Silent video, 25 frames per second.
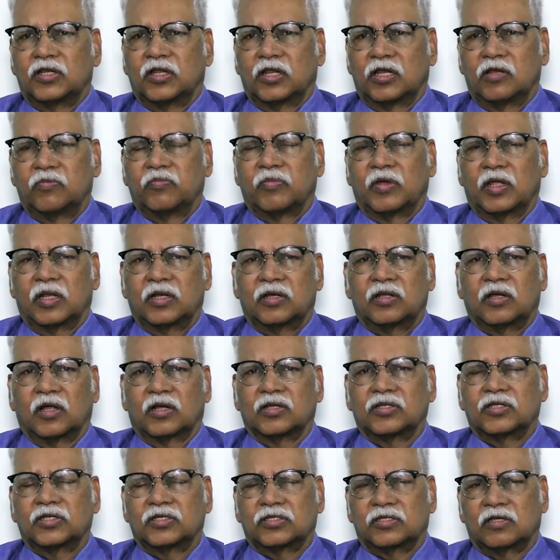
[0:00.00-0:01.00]
treatment
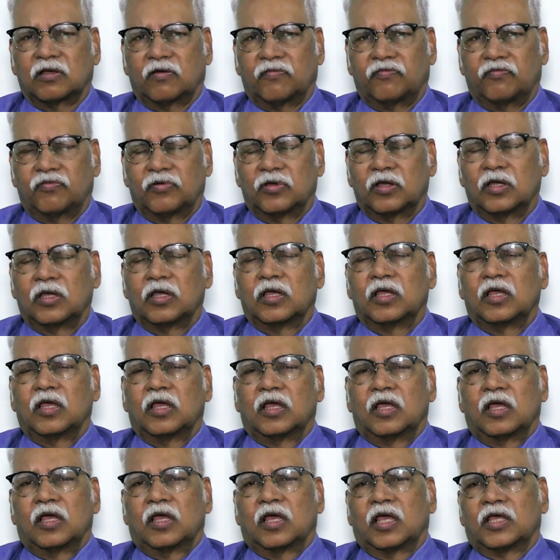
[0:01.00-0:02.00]
consists of
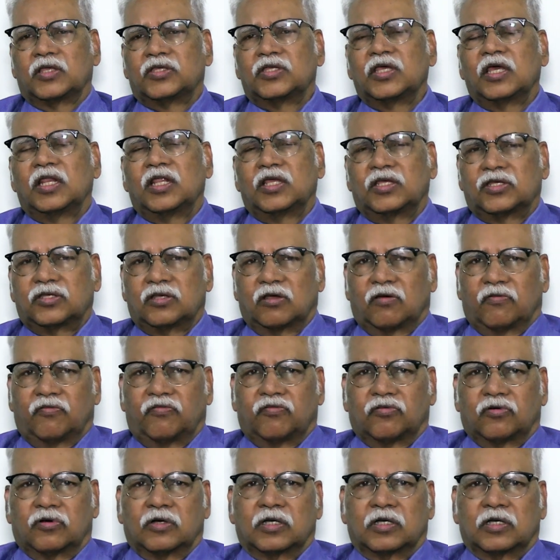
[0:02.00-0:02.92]
a series of